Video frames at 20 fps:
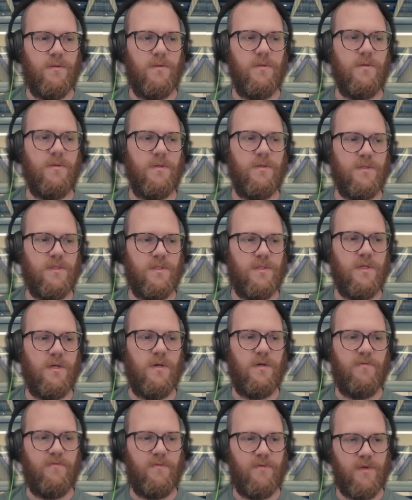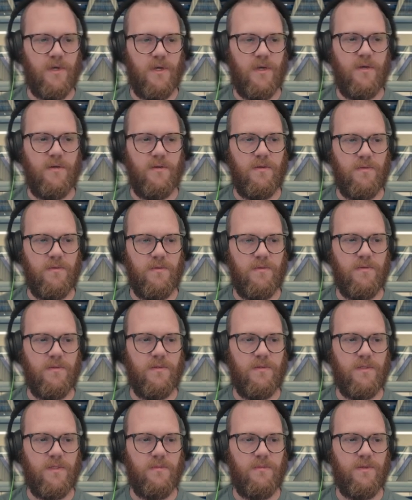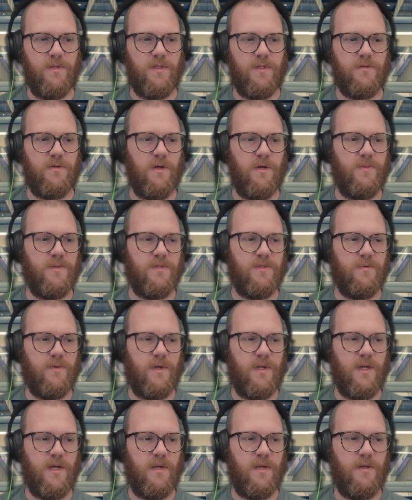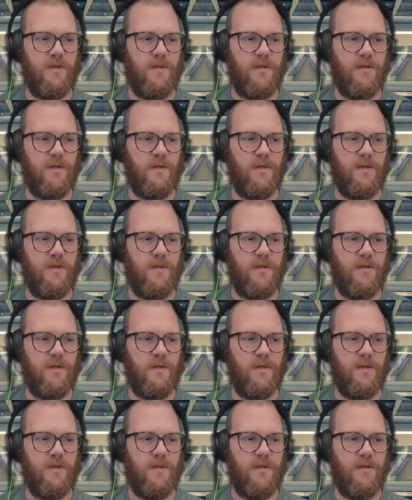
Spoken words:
Good stuff. Okay. Simply described as a red hat.